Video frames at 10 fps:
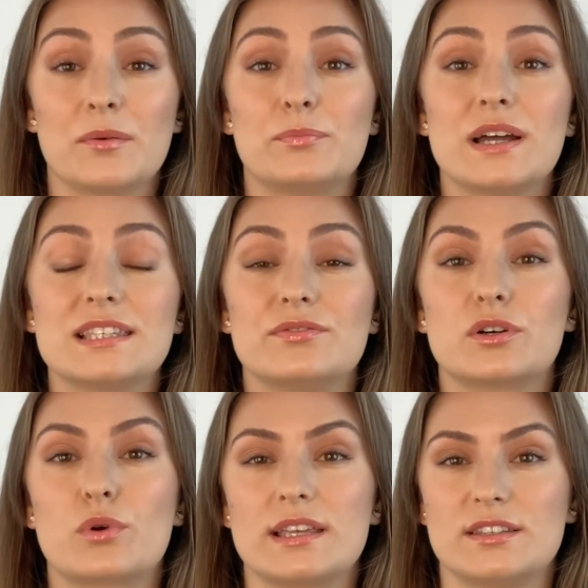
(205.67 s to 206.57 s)

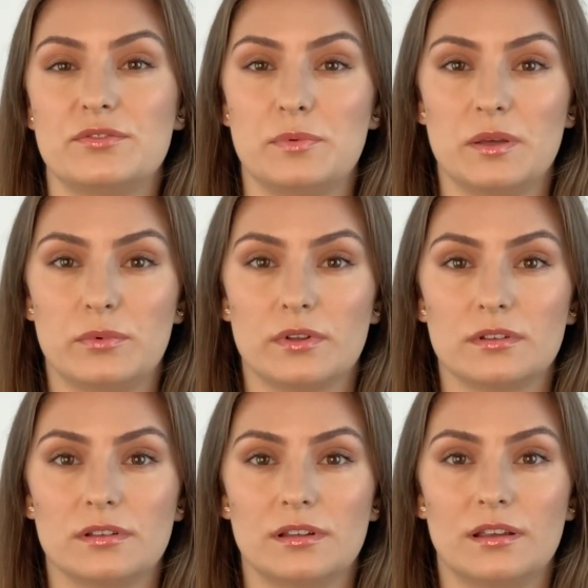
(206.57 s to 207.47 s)
Passive-aggressive people.
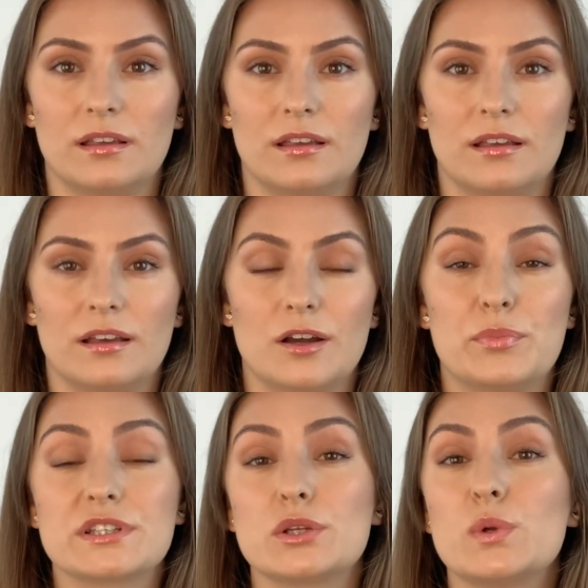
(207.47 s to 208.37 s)
A
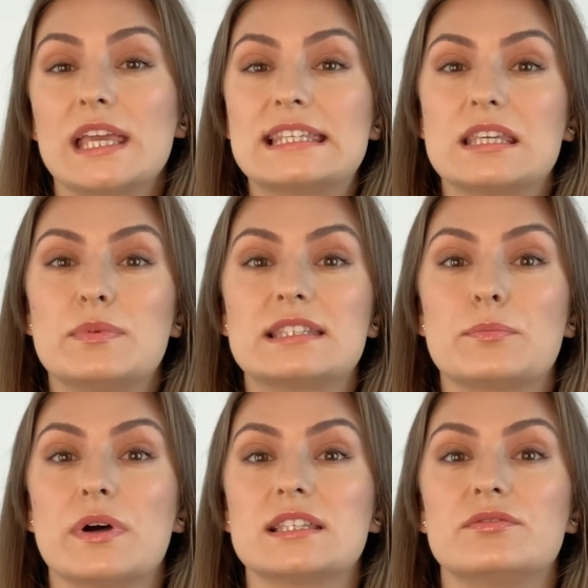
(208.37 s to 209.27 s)
person who exhibits a
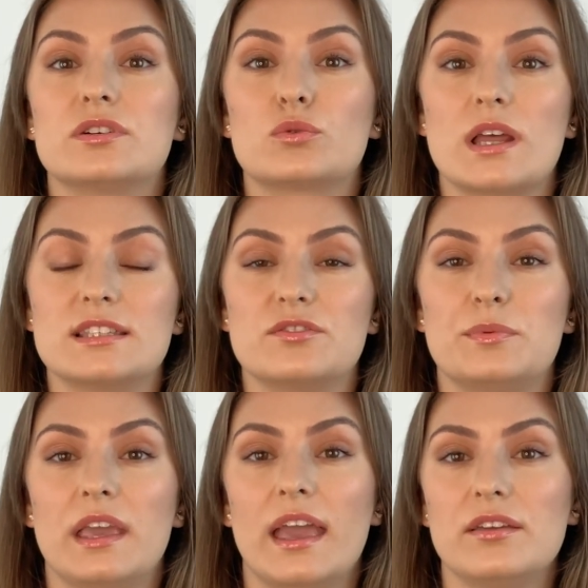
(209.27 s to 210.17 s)
passive-aggressive
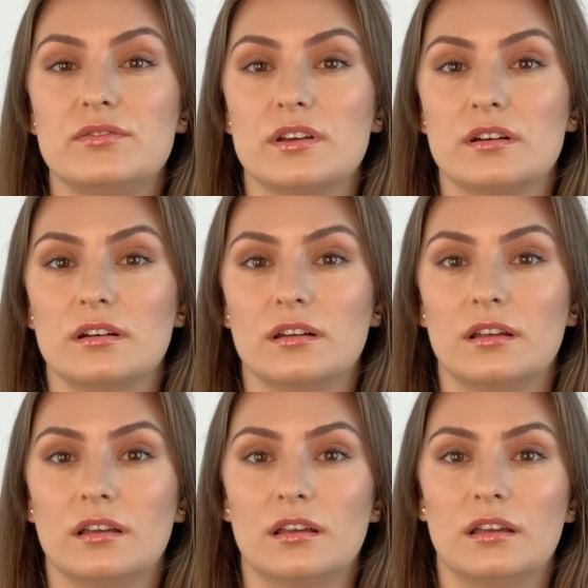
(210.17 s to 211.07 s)
behavior
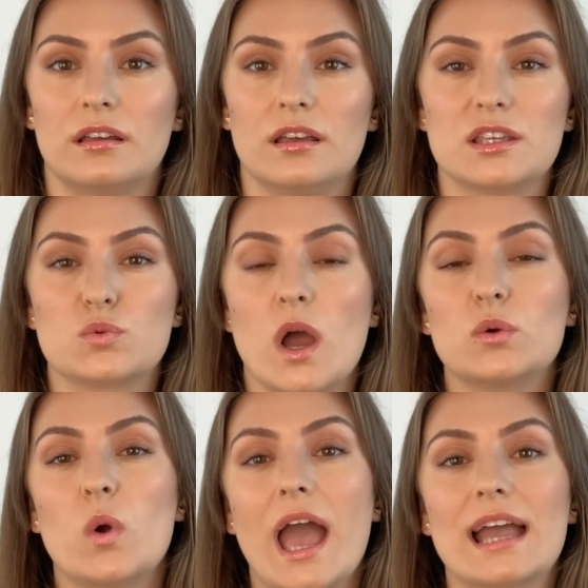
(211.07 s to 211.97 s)
is
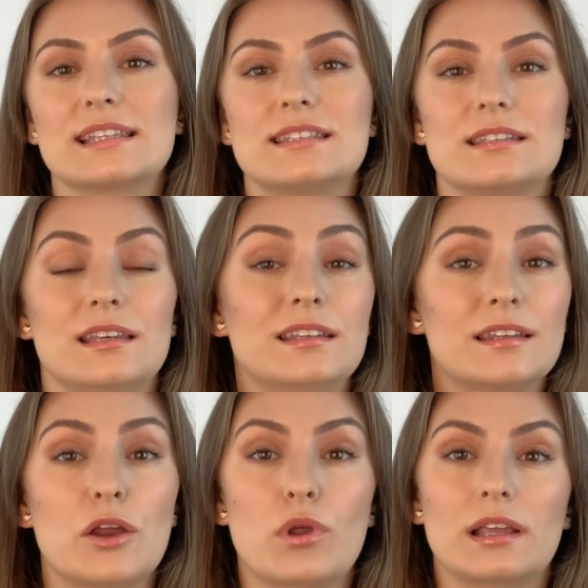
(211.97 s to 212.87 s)
one who acts
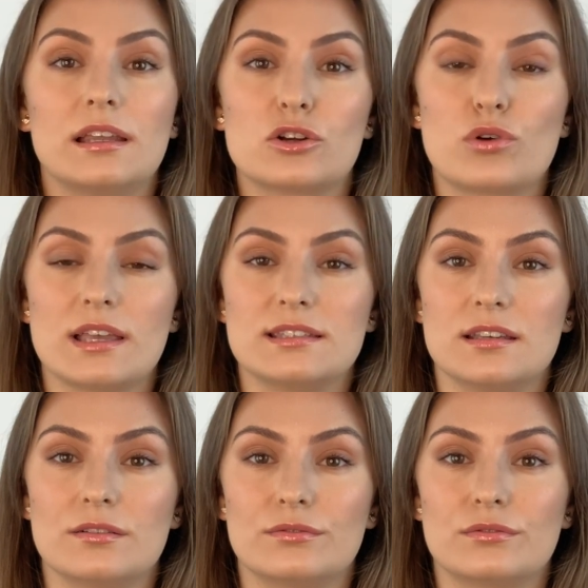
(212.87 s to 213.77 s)
indirectly
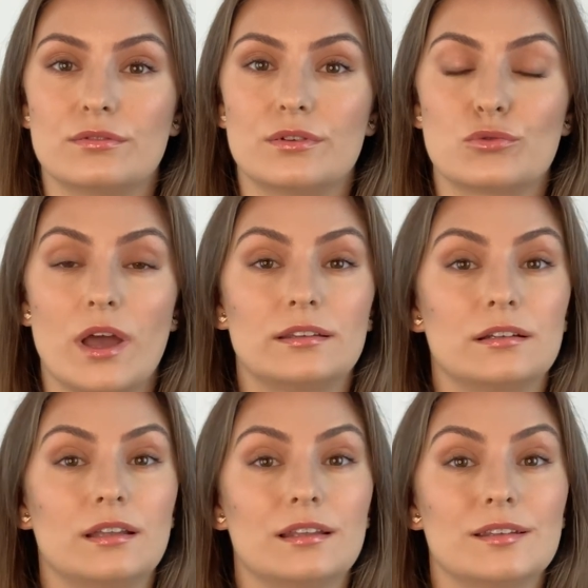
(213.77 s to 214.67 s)
aggressive rather
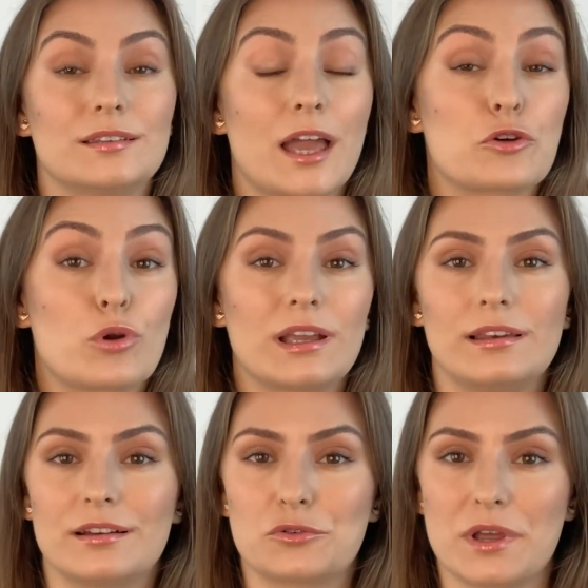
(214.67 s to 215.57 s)
than
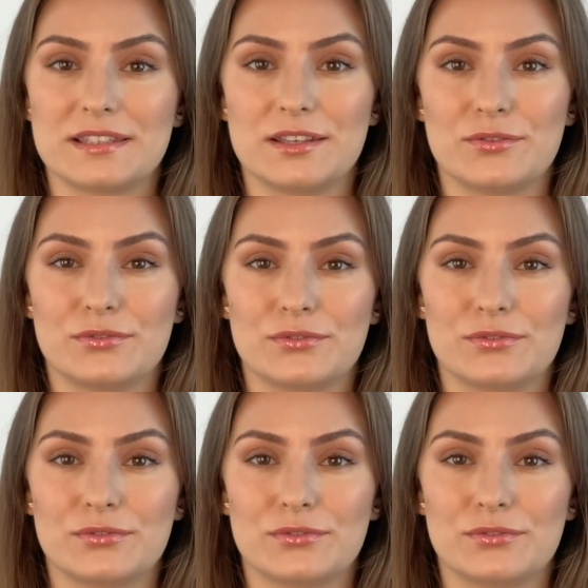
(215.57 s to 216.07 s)
directly aggressive.